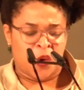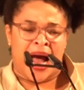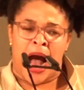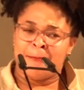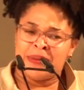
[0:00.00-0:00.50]
on
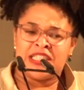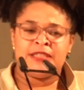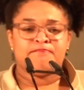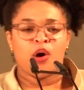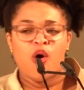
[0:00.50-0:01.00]
opposite
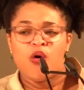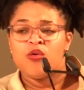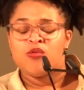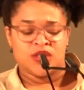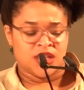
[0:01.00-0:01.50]

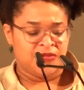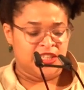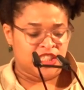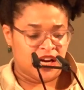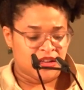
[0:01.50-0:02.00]
poles of
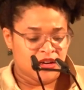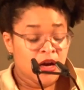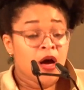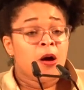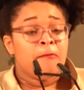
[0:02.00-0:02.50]
each other.
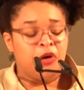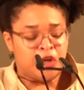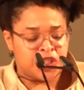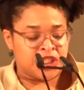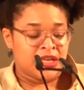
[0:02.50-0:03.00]

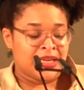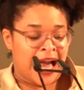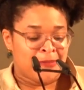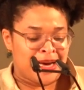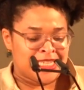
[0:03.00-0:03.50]
Pushkin,
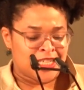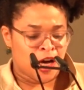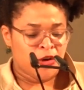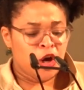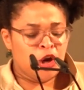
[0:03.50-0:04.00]
like
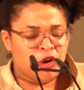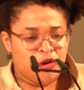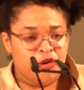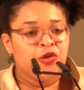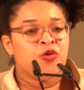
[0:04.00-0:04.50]
myself,
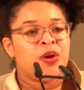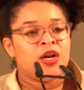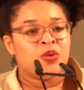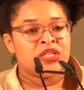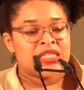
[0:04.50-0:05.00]
knew what
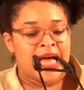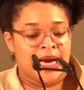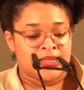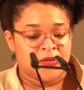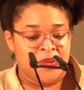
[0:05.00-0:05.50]
it was
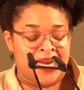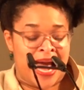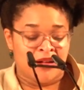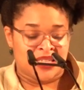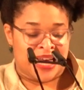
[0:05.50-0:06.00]
like to be an
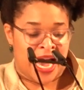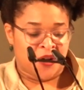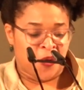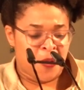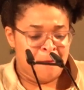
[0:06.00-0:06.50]

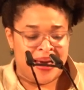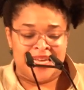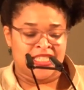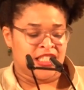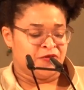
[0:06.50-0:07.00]
outsider on the
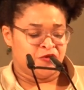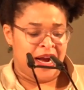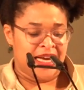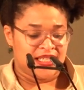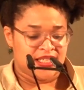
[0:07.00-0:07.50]
basis of
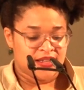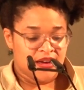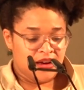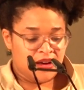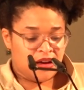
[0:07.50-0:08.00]
race.
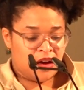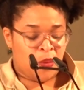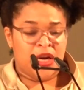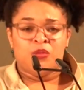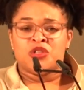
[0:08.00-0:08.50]

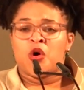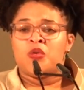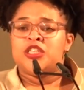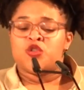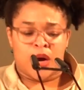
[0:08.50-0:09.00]
When he was
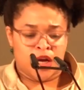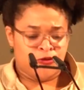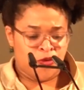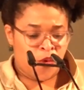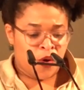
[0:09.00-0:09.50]
only
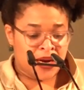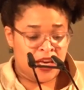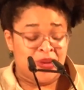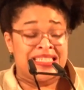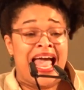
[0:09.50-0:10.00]
24,
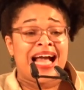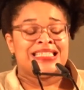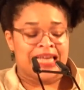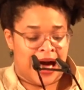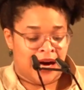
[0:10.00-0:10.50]
he was
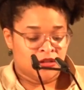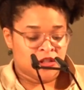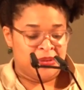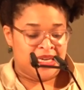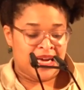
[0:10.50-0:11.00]

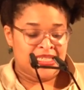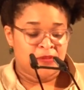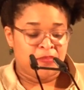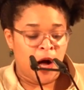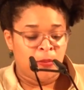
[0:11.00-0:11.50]
exiled because he
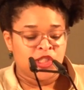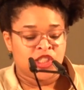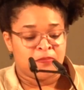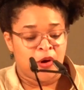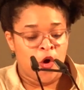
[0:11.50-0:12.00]

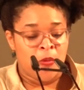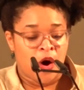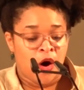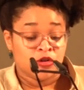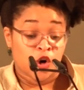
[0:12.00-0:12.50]
published a poem
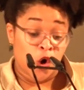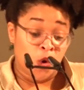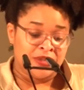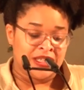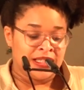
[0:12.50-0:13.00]
called
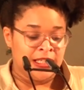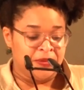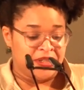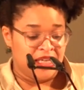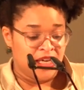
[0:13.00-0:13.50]
Ode to
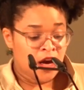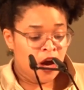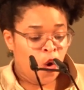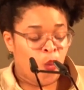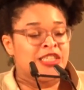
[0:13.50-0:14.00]
Liberty,
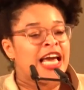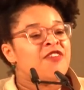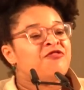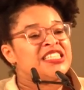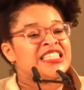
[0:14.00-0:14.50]
which
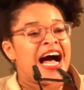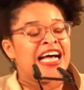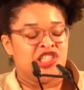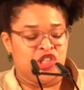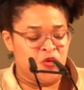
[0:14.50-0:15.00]

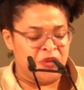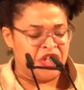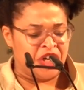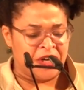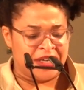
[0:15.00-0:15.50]
emphasized human
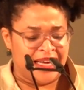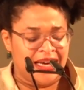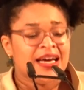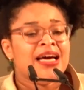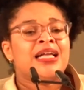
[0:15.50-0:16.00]

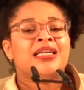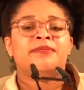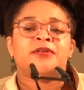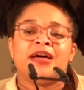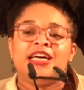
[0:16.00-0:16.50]
yearning,
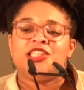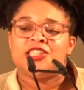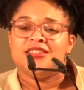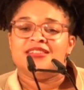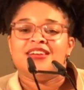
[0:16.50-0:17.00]

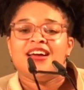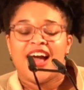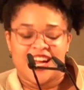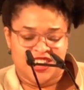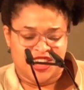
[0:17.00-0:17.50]
liberation,
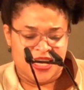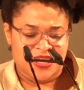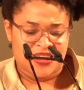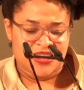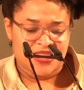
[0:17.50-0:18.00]
and
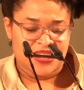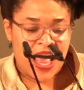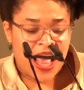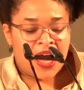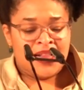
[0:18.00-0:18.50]
justice.
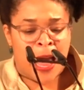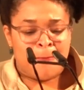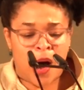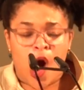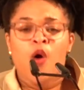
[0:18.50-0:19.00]

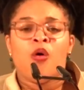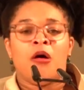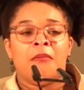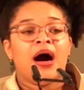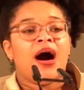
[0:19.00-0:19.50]
That
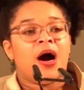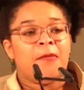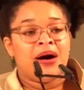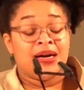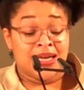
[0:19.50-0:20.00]
poem,
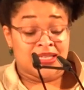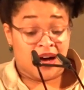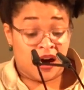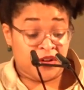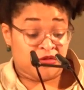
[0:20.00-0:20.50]
among his
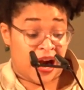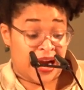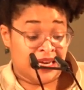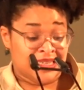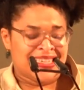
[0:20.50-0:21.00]
other
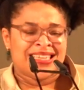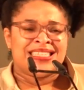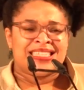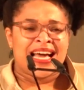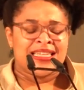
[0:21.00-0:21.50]
writings, is
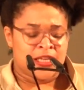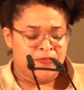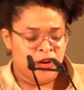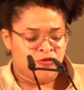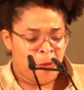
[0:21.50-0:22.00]
said to
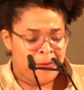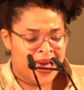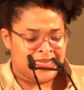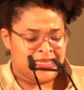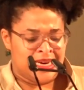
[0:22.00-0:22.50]
be
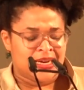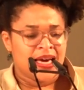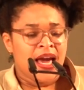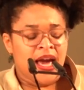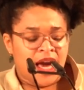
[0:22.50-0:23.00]
romantic.
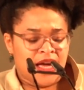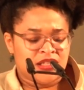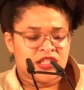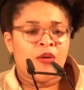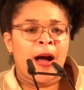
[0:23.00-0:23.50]
And
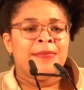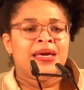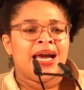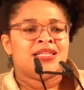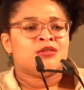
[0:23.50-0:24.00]
so I
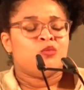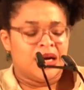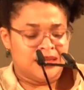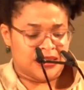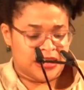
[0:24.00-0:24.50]
began to
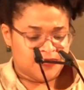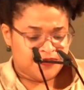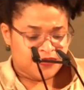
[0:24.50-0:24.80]
wonder,